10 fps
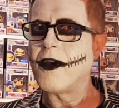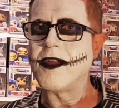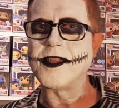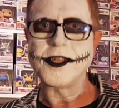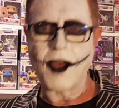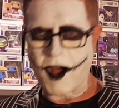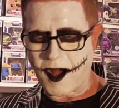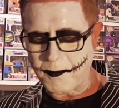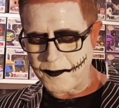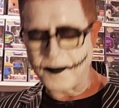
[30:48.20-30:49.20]
in the
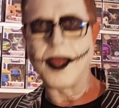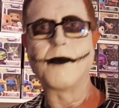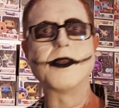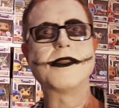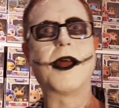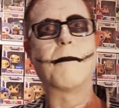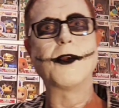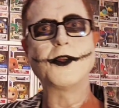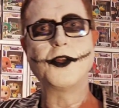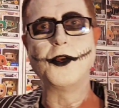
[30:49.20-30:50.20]
top. It was number
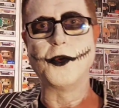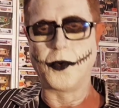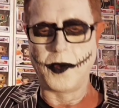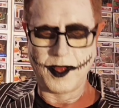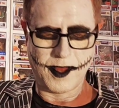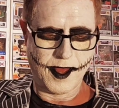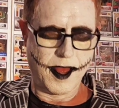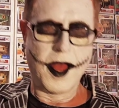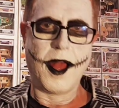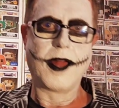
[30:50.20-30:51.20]
2,
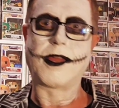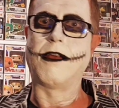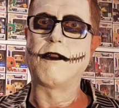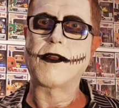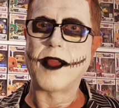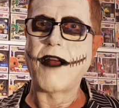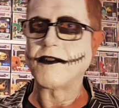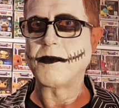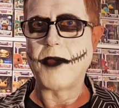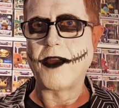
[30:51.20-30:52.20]
Killer Clowns
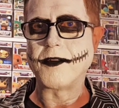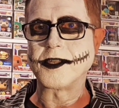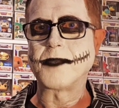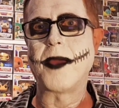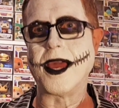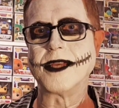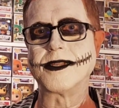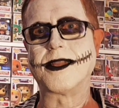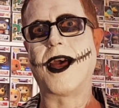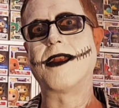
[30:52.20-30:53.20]
from Outer Space.
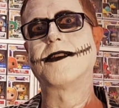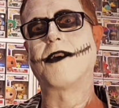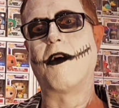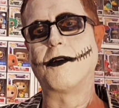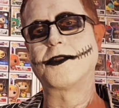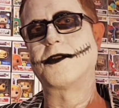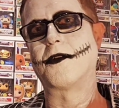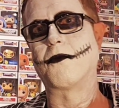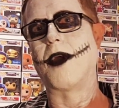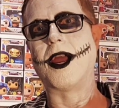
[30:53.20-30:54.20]
That is also
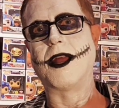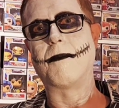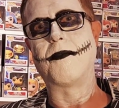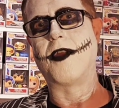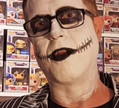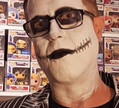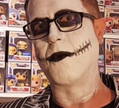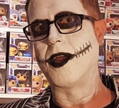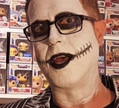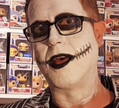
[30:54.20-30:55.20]
right up there
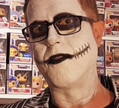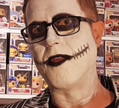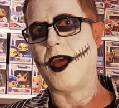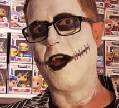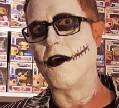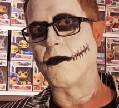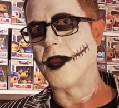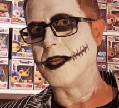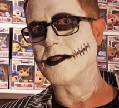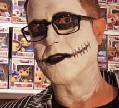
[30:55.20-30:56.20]
with
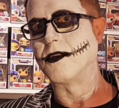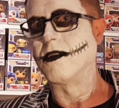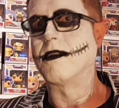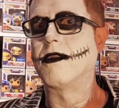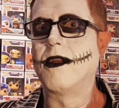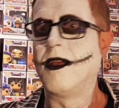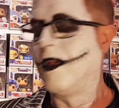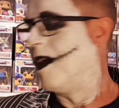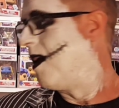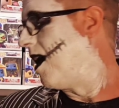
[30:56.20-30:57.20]
Hellraiser
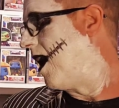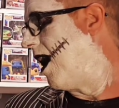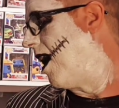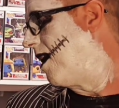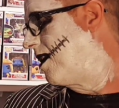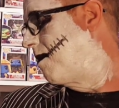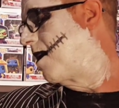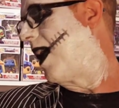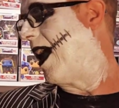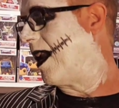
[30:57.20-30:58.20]
and
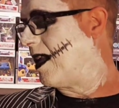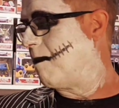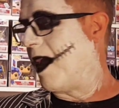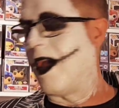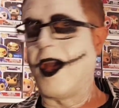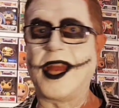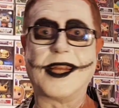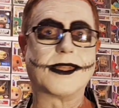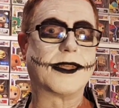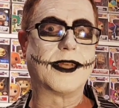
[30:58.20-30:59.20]
Candyman and
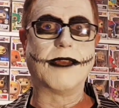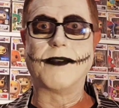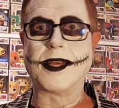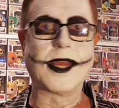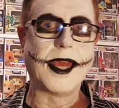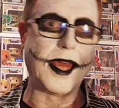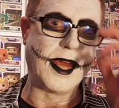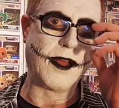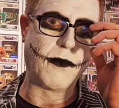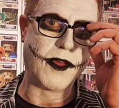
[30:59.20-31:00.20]
Stephen
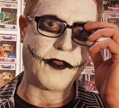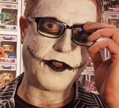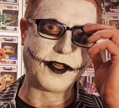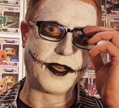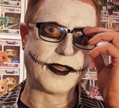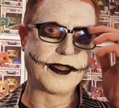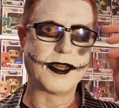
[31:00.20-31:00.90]
King, with just